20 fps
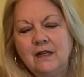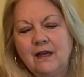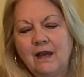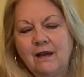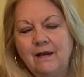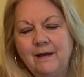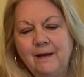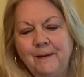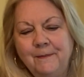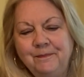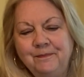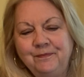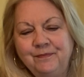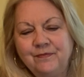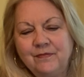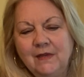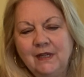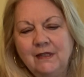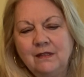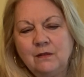Um,
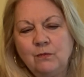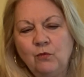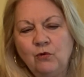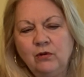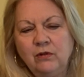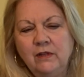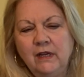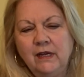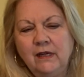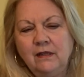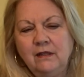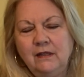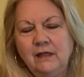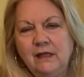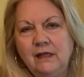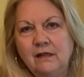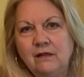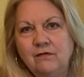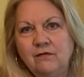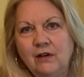it's more
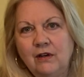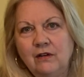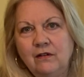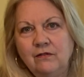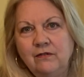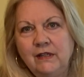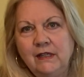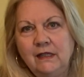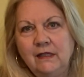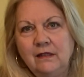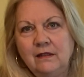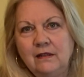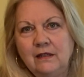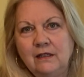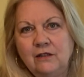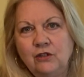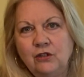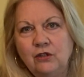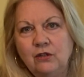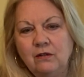likely involving
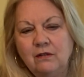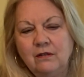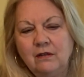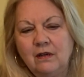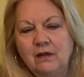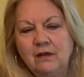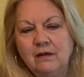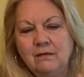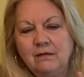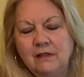that uh,